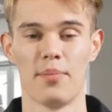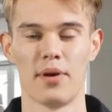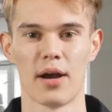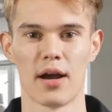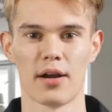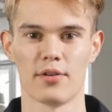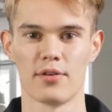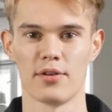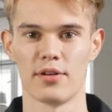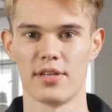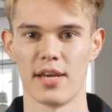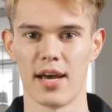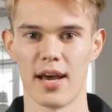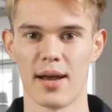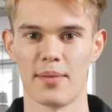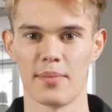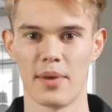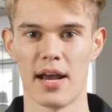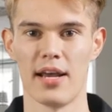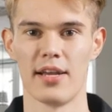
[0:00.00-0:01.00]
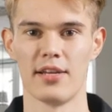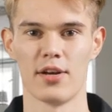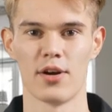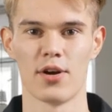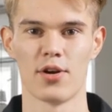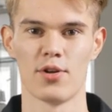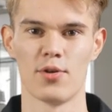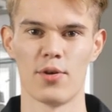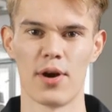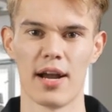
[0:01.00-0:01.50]
browser tab and
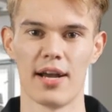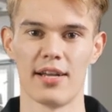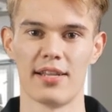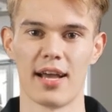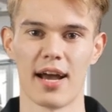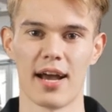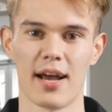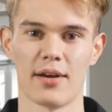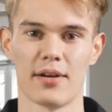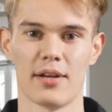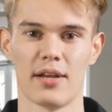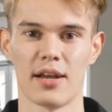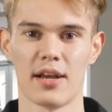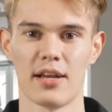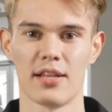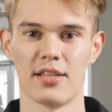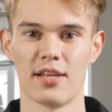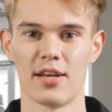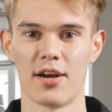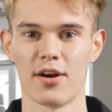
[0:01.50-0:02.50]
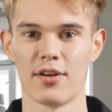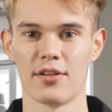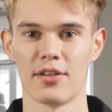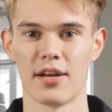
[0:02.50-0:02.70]
go to iCloud. Click on the